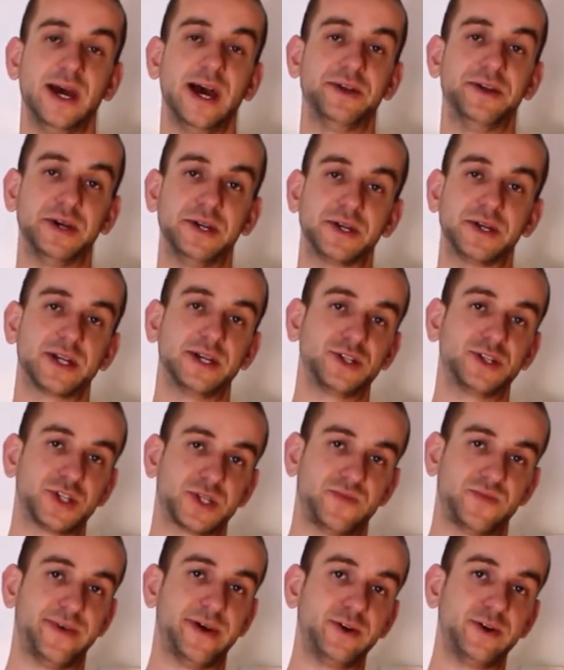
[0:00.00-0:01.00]
And then you can
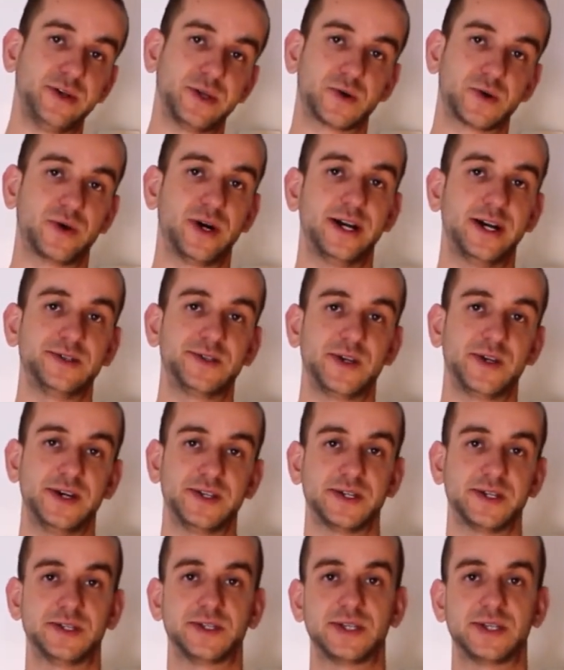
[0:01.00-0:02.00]
just vary the grind
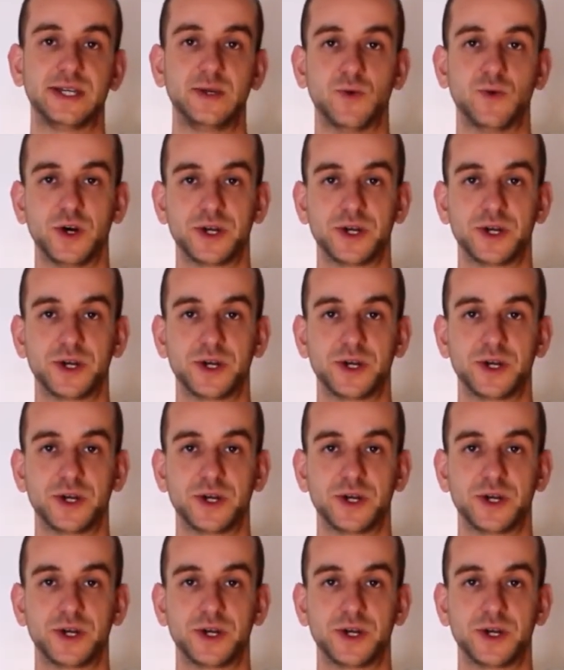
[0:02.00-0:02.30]
size and see